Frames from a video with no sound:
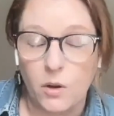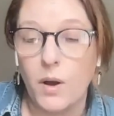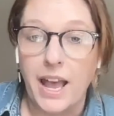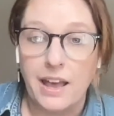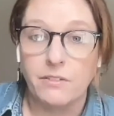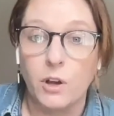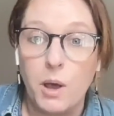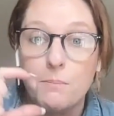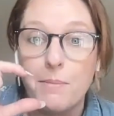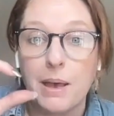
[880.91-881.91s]
oh, I have
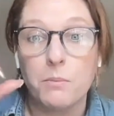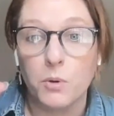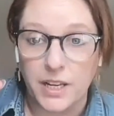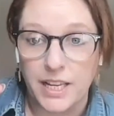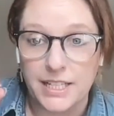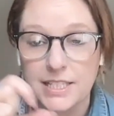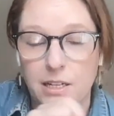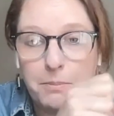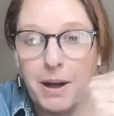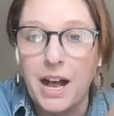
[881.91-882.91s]
a memory, it's
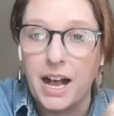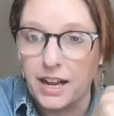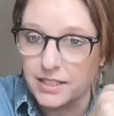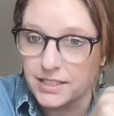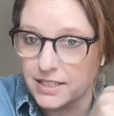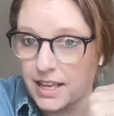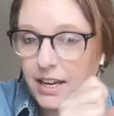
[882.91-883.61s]
in a box,